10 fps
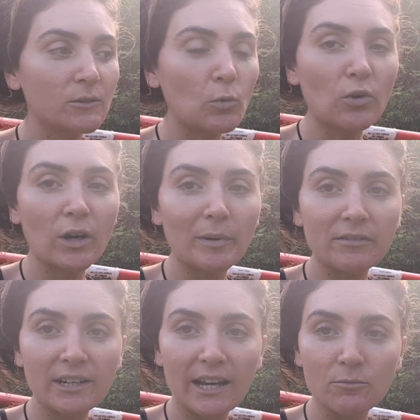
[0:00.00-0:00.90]
woke up
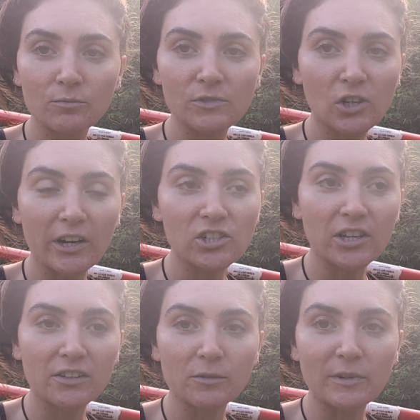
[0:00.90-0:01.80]
every day and saw each
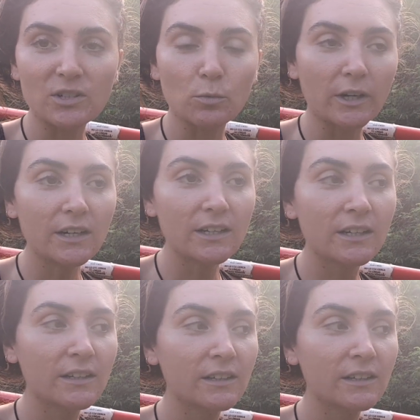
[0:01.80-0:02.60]
other and went to work.